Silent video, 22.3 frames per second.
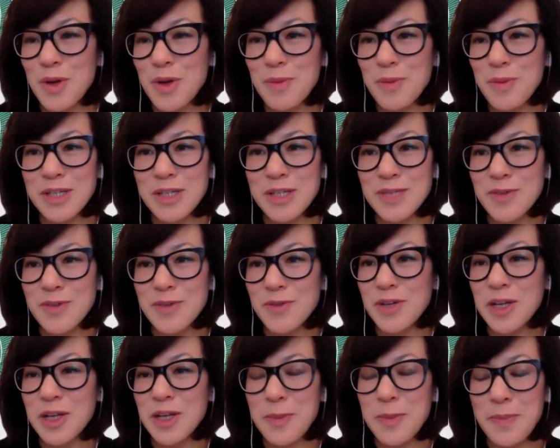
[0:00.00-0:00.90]
please feel
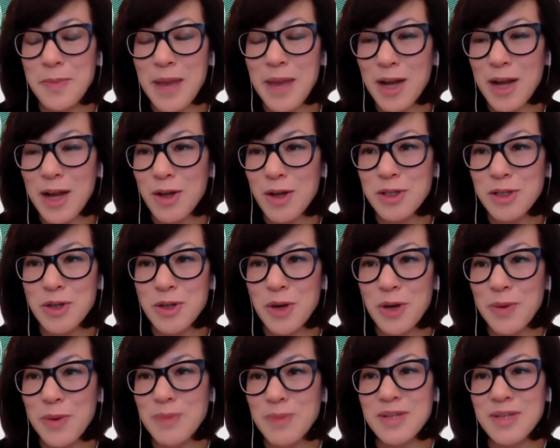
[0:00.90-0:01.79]
free to get back onto
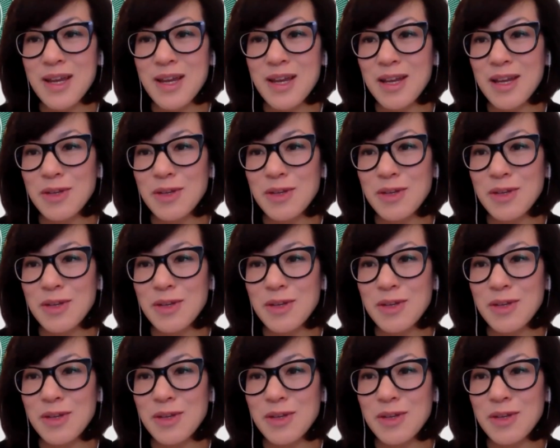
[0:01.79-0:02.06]
our website and you